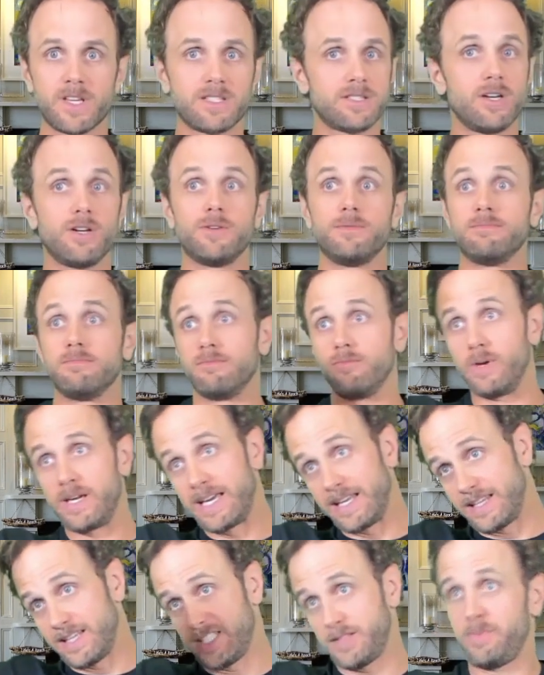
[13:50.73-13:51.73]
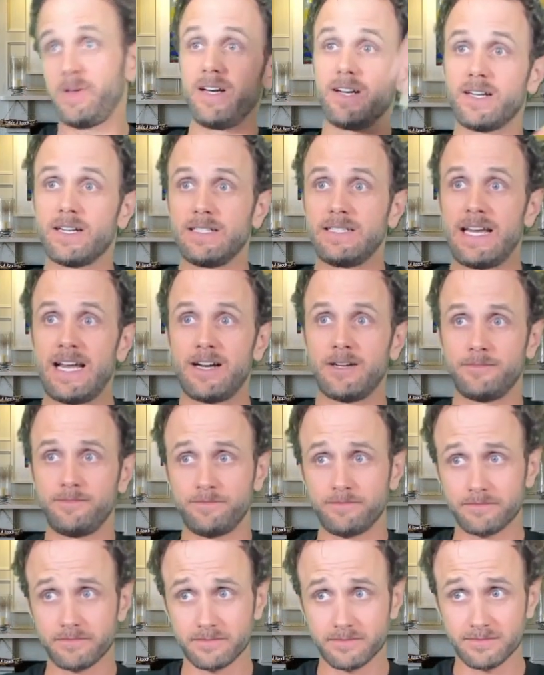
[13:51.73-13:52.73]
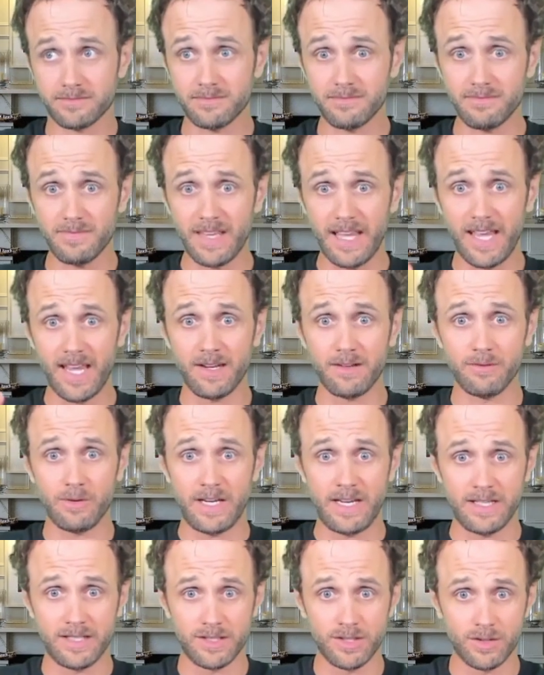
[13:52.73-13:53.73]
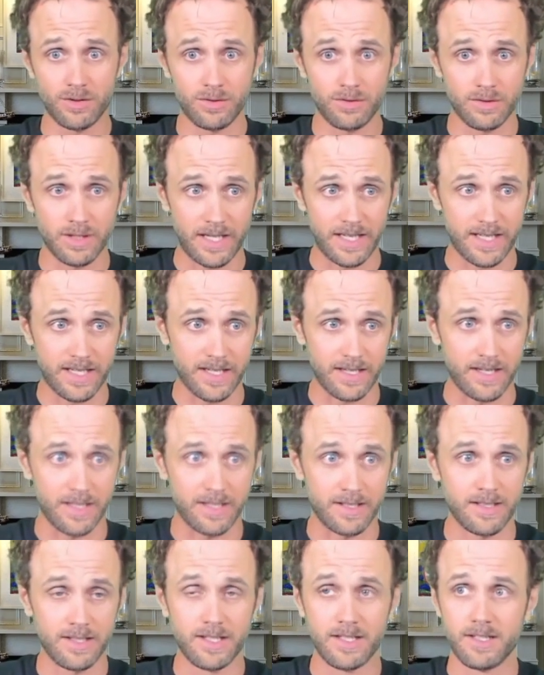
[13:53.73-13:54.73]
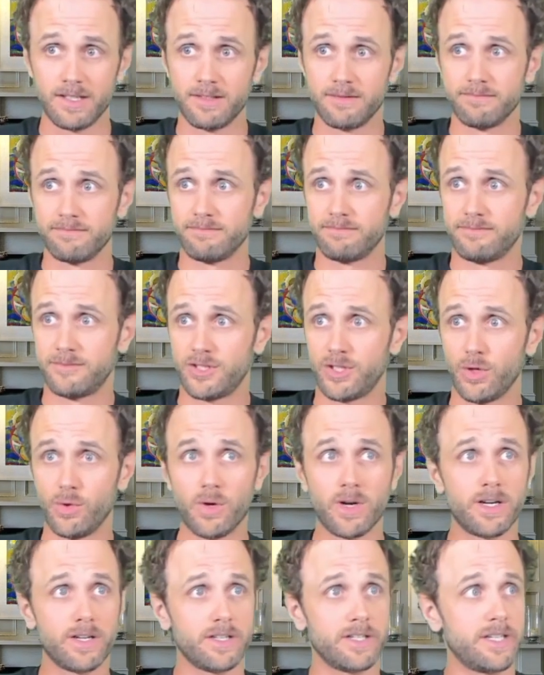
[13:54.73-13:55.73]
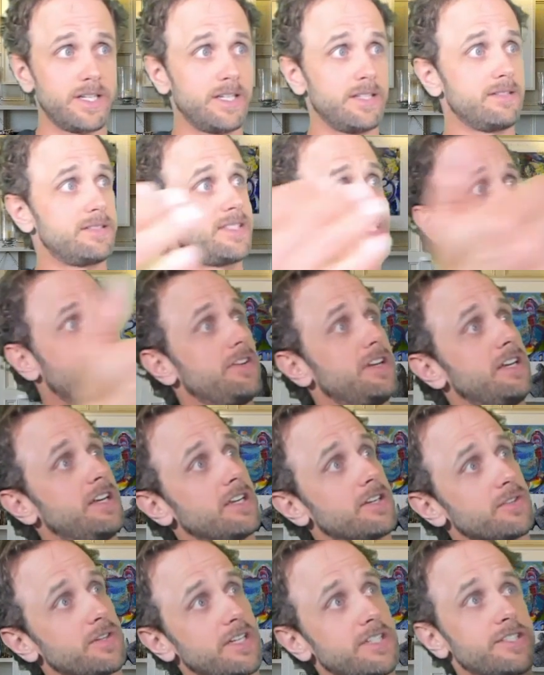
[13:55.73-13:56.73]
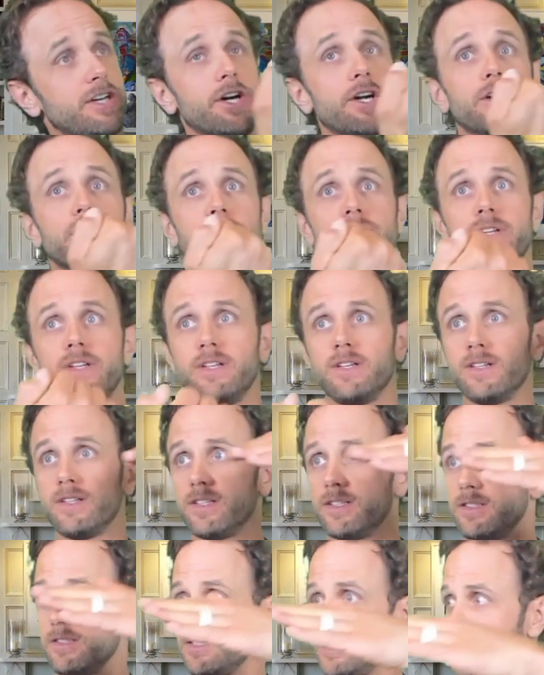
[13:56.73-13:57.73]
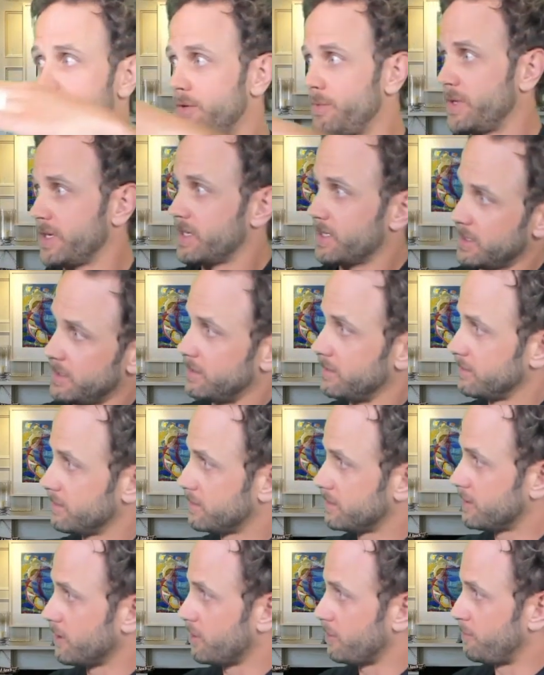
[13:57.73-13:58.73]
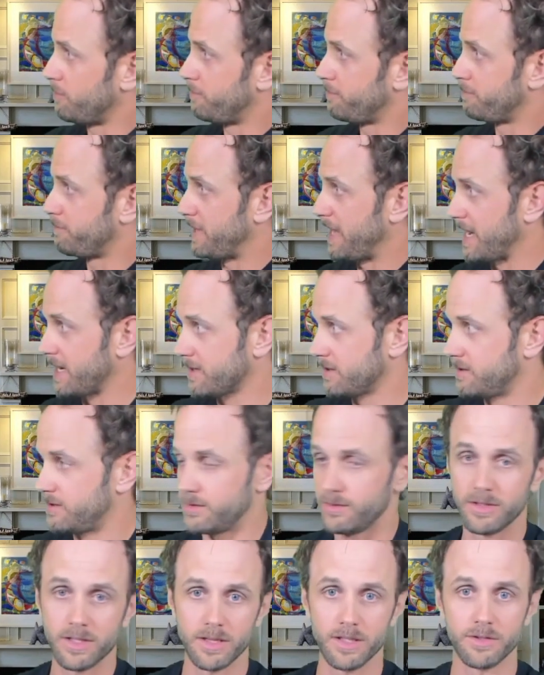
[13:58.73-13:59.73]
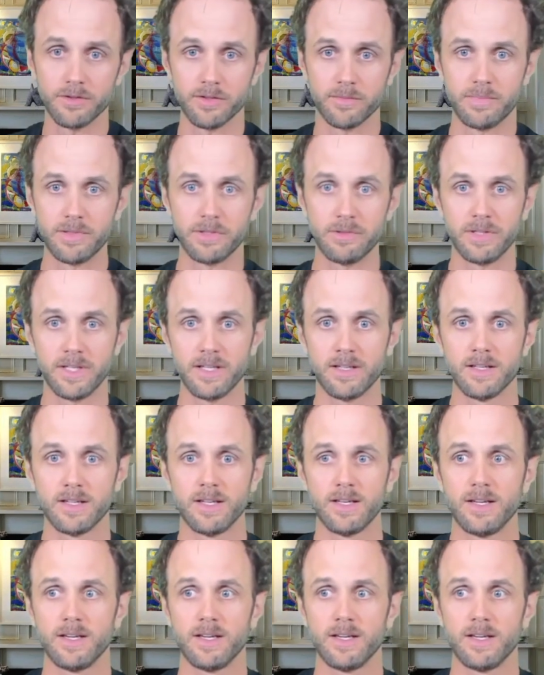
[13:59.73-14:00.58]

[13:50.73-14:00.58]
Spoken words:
So we get the spinnaker down, and we do like a 270-degree turn so that we could go back to the leeward buoy.